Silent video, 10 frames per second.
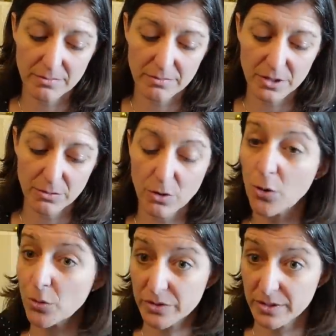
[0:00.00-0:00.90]
you know,
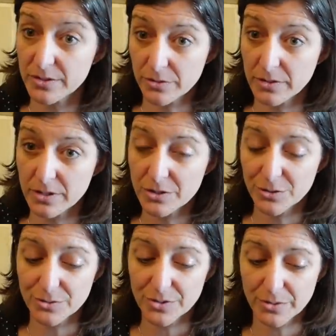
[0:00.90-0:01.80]
goals on certain
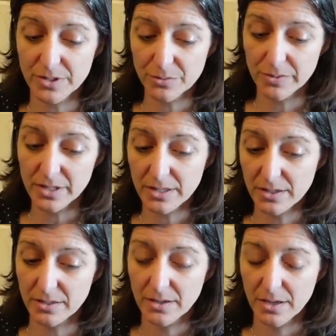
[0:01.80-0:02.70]
issues. So it's really
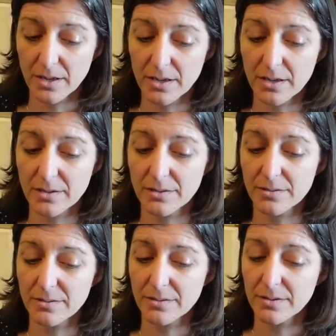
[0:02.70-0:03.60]

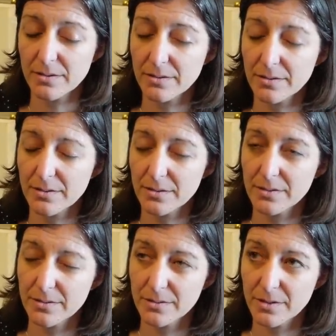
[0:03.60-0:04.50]
a
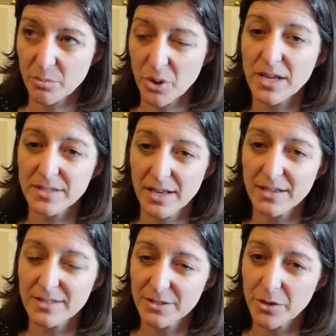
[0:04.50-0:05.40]

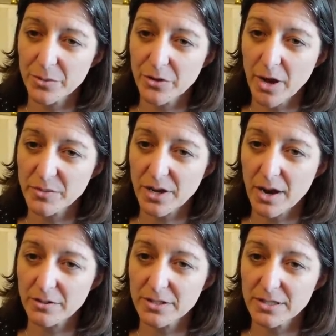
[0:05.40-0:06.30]
process. You know, when you come to
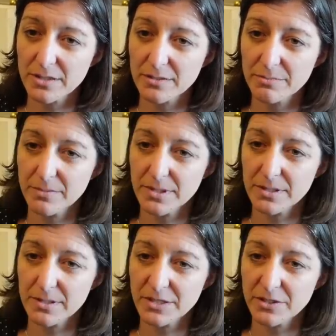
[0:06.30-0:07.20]
Congress as a
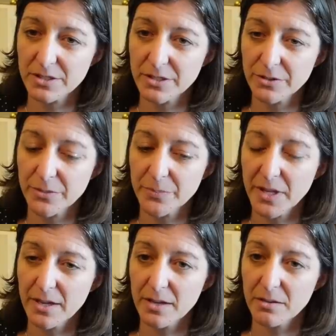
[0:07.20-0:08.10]
legislator,
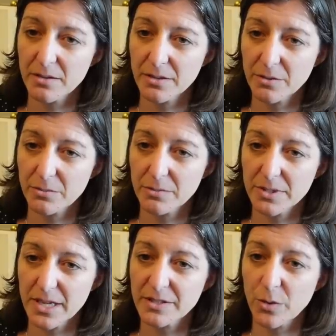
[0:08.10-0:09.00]
you know,
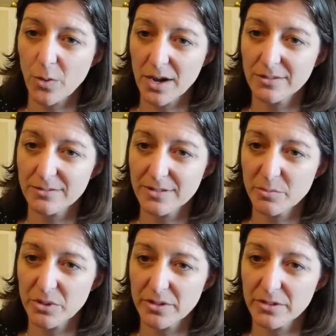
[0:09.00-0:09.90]
it takes a while to
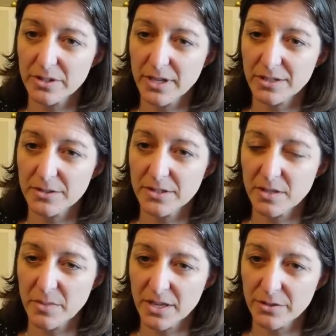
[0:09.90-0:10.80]
build those connections,
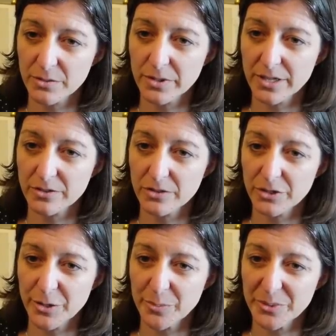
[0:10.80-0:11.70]
to make those
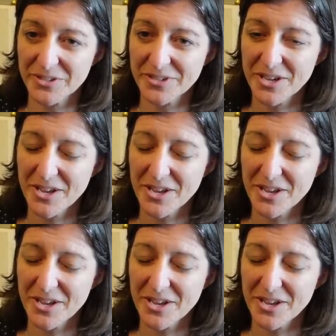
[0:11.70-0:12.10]
relationships. And,